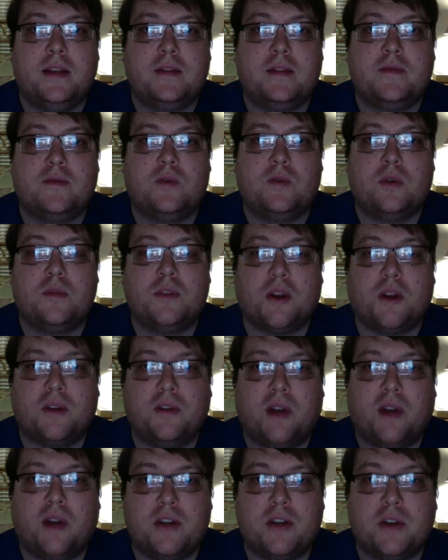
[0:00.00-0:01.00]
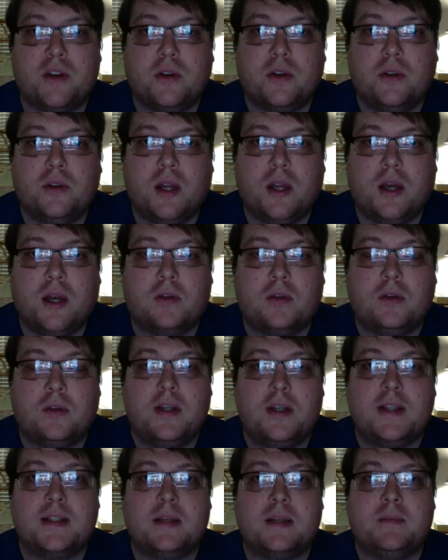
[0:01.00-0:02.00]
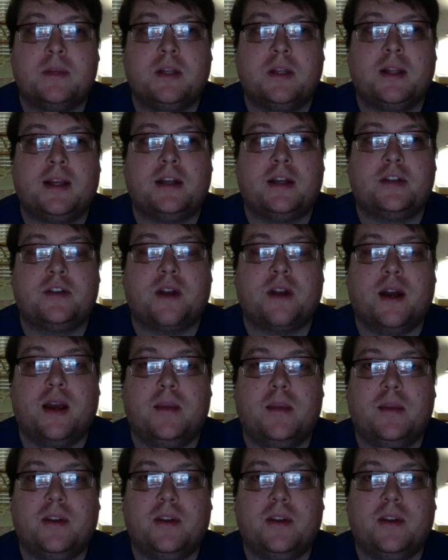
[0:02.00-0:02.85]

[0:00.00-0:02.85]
forms our Vajra Kula. Kula is something like a tribe,